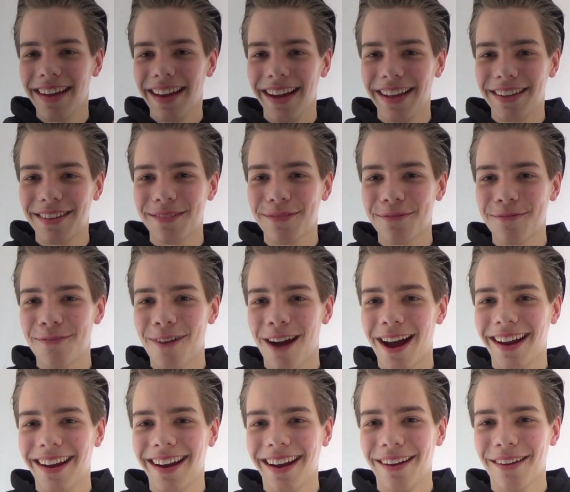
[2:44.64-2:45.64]
It's
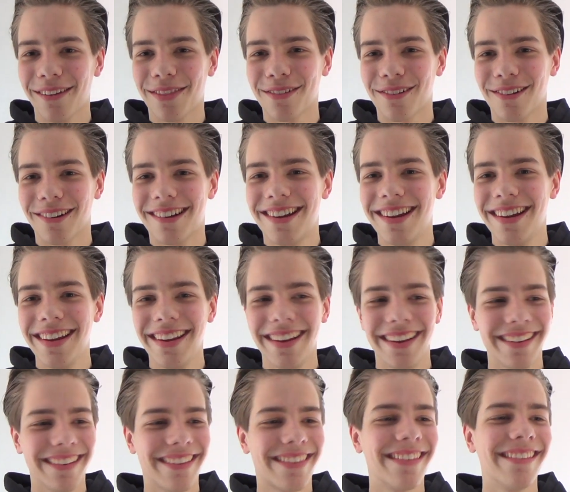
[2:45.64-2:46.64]
Friday the
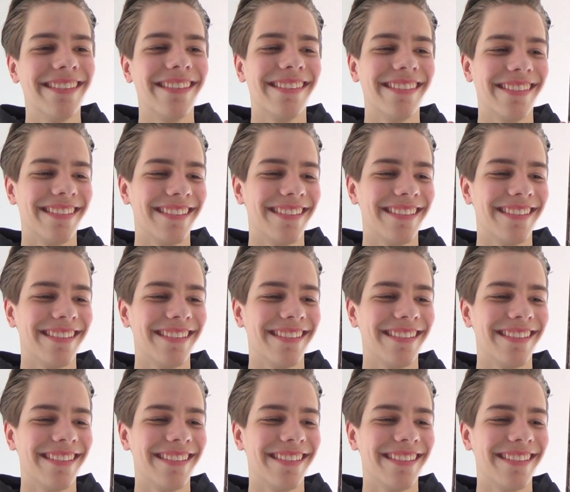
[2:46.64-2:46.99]
13th.